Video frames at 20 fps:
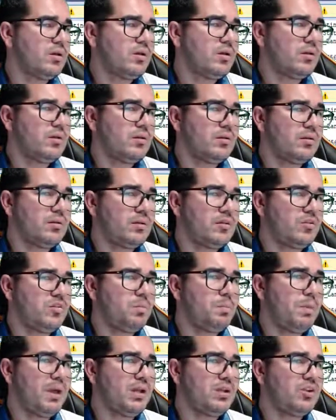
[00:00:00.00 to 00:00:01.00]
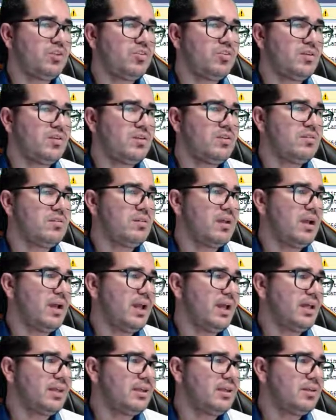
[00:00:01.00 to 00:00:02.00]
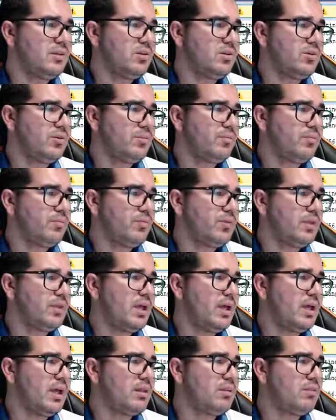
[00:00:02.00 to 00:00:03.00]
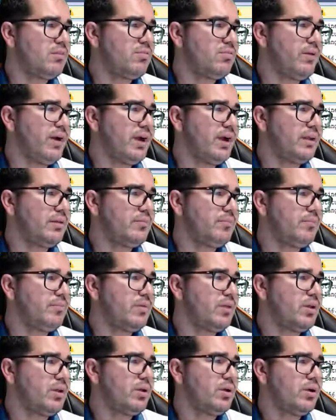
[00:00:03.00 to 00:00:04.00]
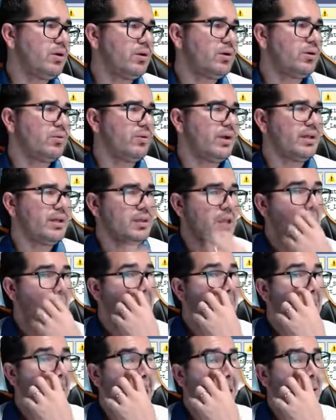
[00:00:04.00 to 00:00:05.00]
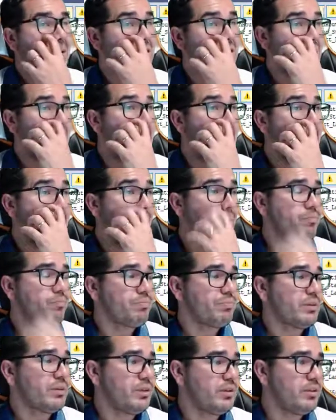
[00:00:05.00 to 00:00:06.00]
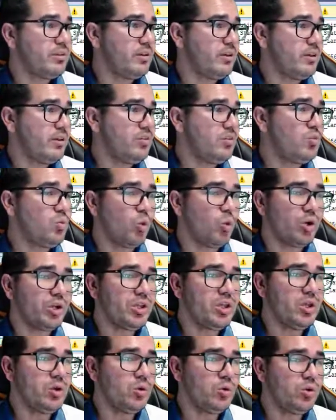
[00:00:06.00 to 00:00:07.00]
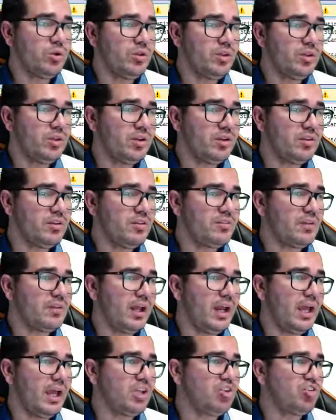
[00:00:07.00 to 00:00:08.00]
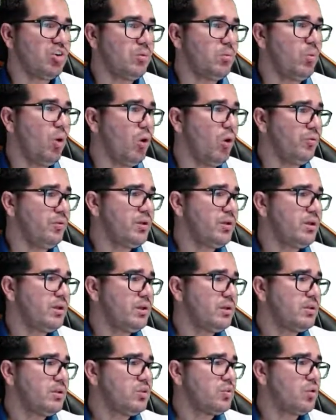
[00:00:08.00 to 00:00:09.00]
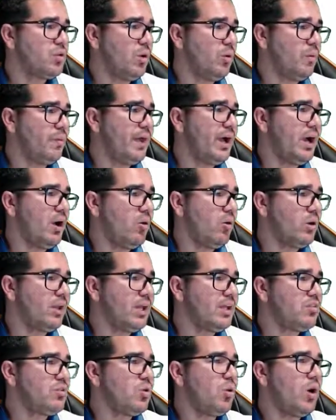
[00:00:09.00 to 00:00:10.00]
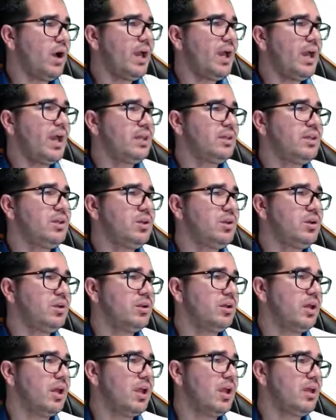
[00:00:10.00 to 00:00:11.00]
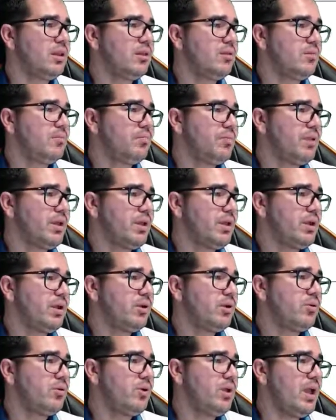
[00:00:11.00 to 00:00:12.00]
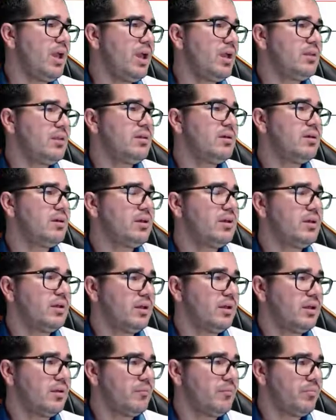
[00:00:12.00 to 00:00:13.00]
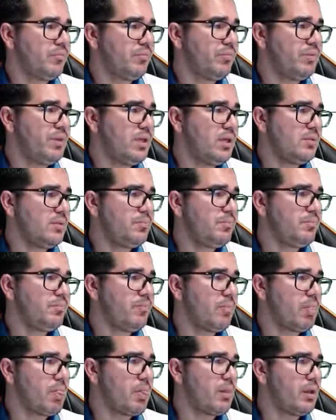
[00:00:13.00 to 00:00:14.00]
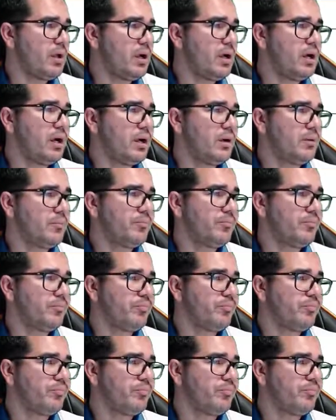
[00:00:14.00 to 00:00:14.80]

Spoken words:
Spanish is selected here. That's fine. All right. So it is working good here, the selection mode. So now let's go ahead here and create the um,